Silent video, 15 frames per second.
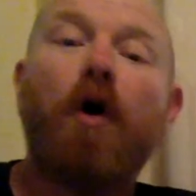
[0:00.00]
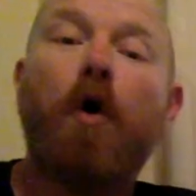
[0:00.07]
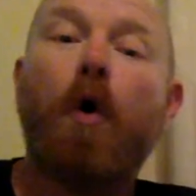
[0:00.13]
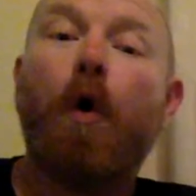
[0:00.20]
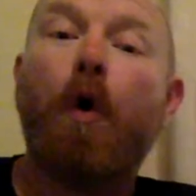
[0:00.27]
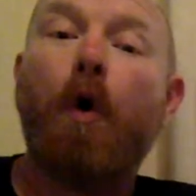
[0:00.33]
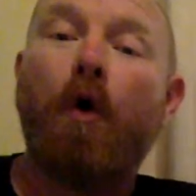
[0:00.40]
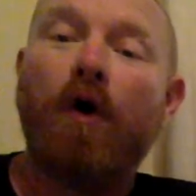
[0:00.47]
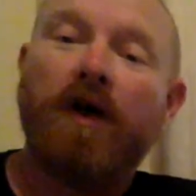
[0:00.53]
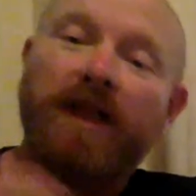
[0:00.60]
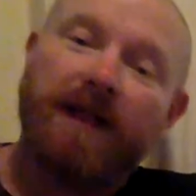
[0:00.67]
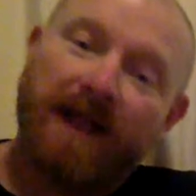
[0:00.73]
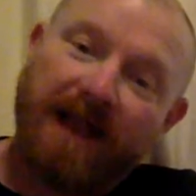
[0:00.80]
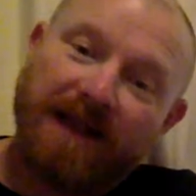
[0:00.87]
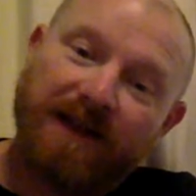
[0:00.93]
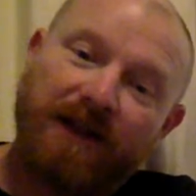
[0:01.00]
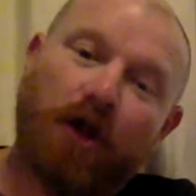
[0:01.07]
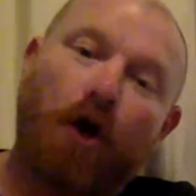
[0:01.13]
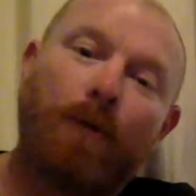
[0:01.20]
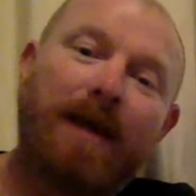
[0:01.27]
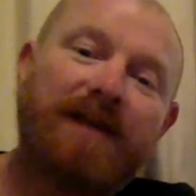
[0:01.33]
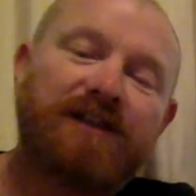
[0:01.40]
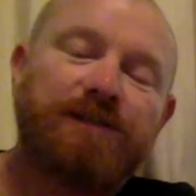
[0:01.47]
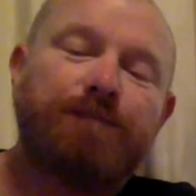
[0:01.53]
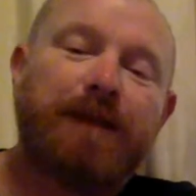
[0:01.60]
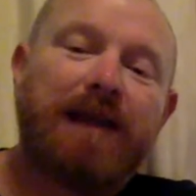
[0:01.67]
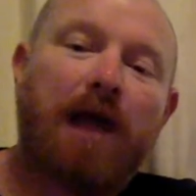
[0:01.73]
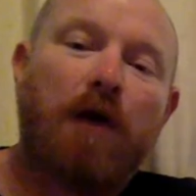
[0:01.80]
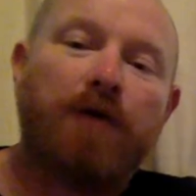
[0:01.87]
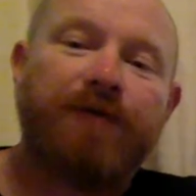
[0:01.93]
or in the comments
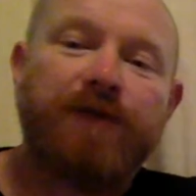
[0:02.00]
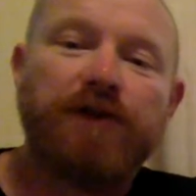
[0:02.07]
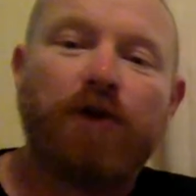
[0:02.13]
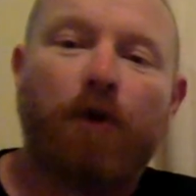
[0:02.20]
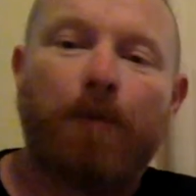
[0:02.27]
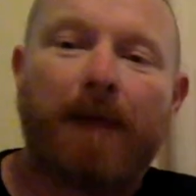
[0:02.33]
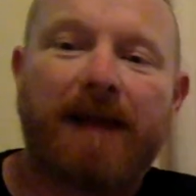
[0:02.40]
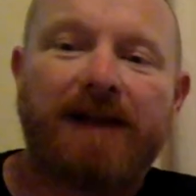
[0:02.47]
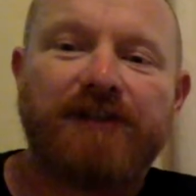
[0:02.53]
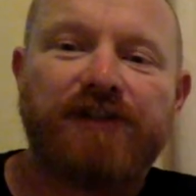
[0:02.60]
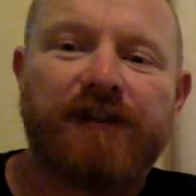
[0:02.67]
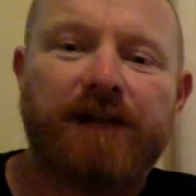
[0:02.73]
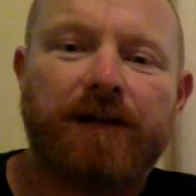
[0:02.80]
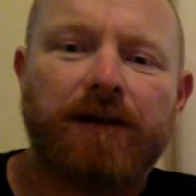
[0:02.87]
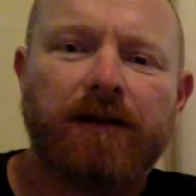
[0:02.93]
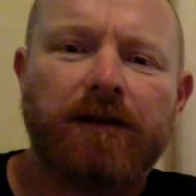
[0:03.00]
below if you're not managing.